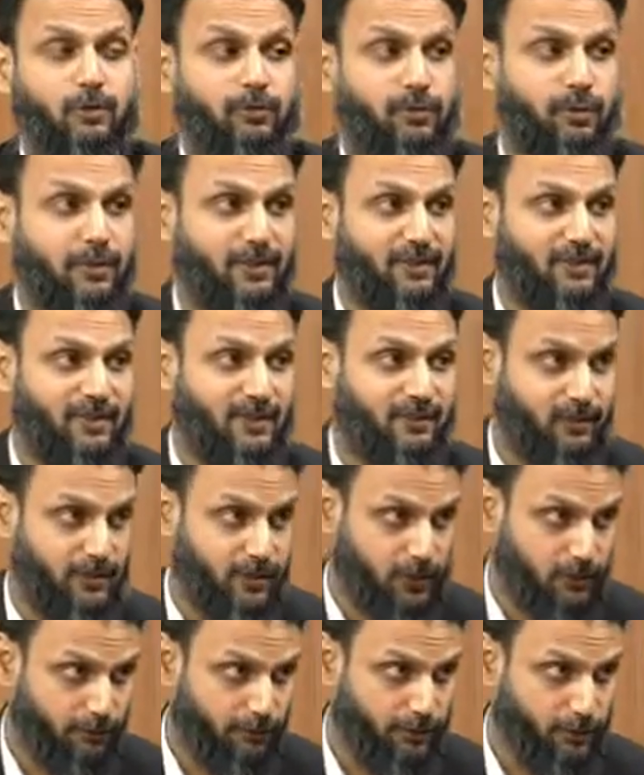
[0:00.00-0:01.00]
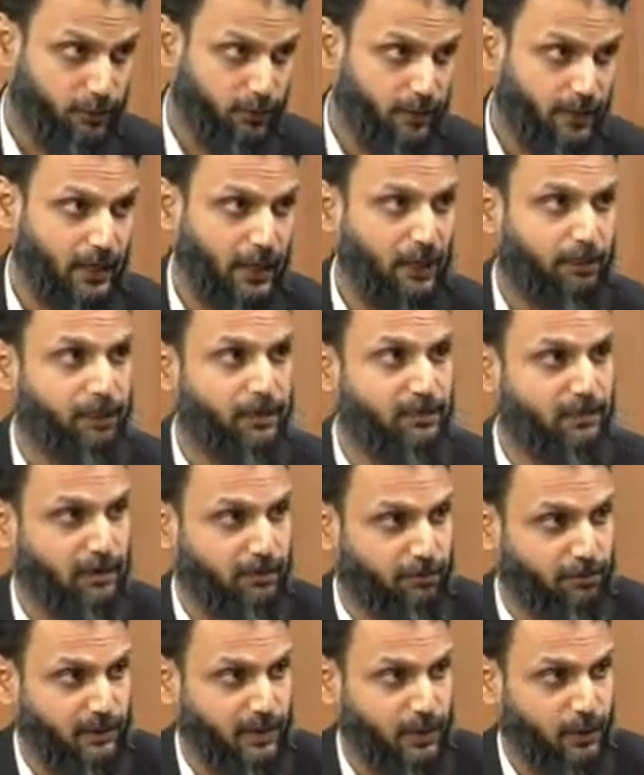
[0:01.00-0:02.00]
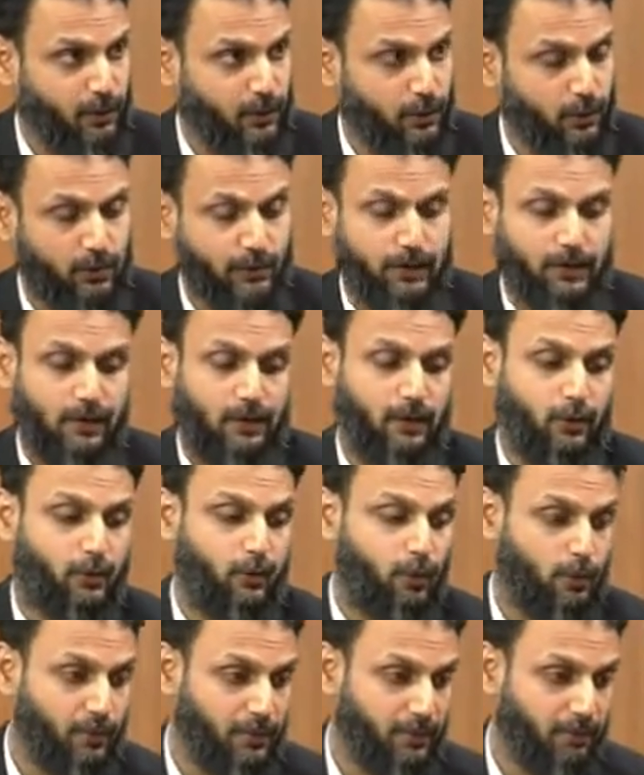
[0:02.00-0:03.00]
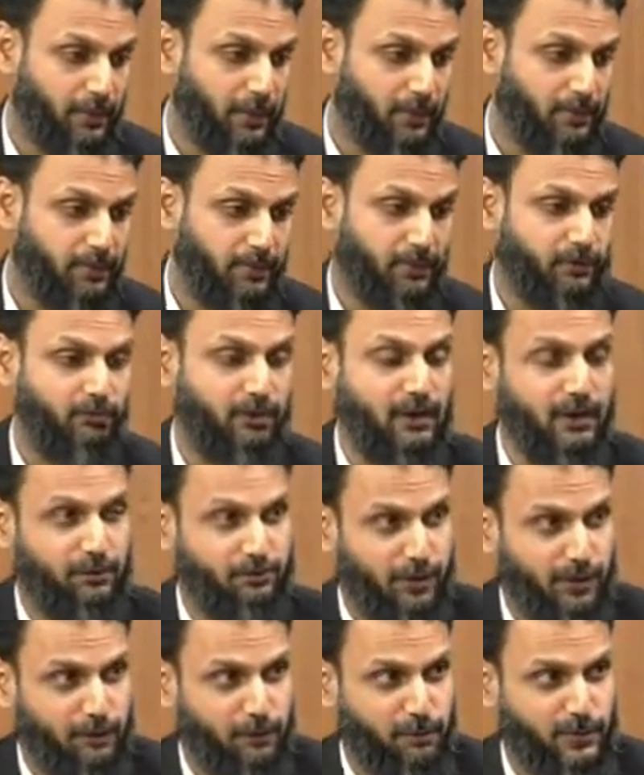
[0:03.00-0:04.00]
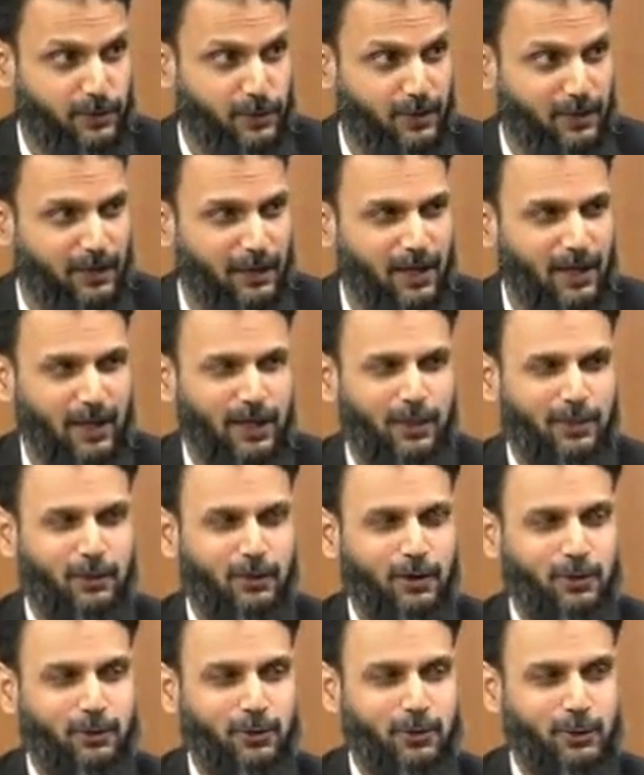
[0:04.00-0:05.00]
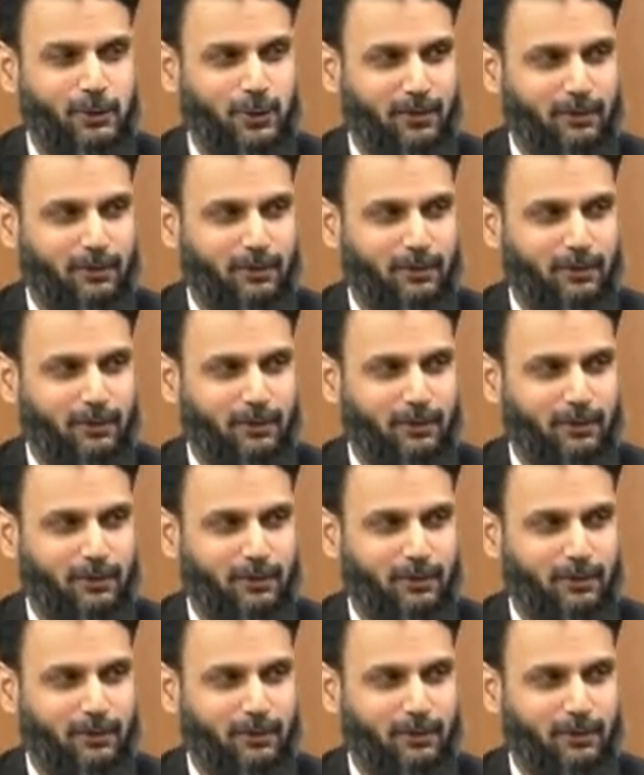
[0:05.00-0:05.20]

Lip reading: from the seasonal flu that happens every year. We know that in the colder months there's greater transmission. Not too sure